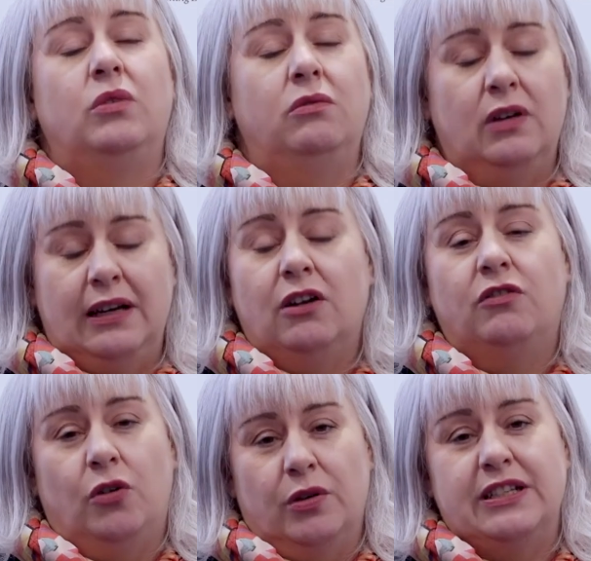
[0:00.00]
We really look
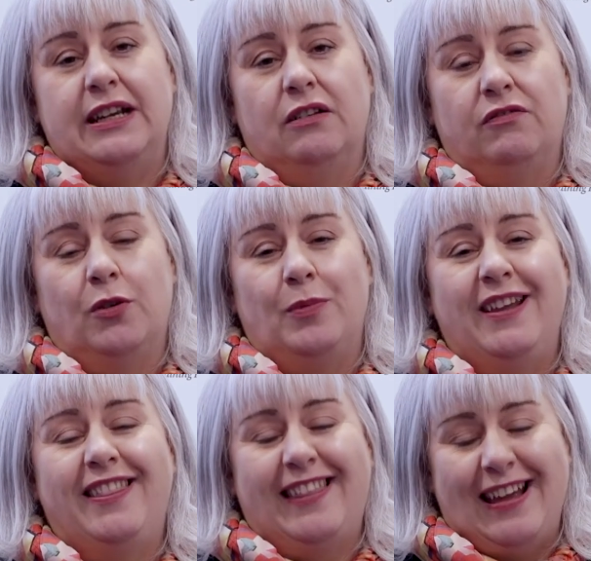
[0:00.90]
forward to hearing from you.
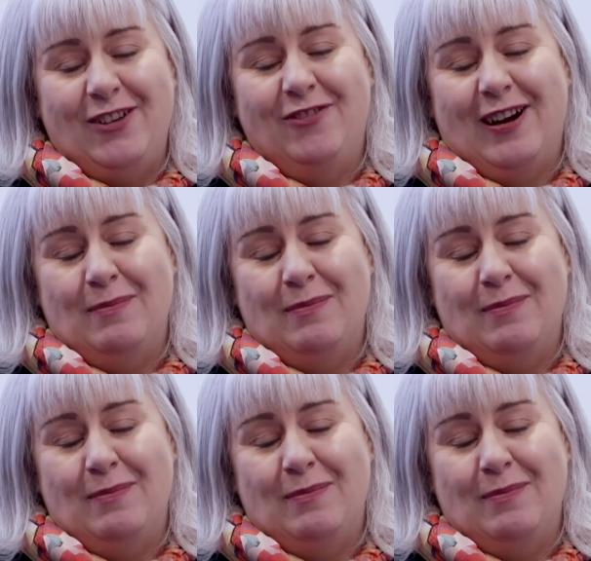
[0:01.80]
Thank you very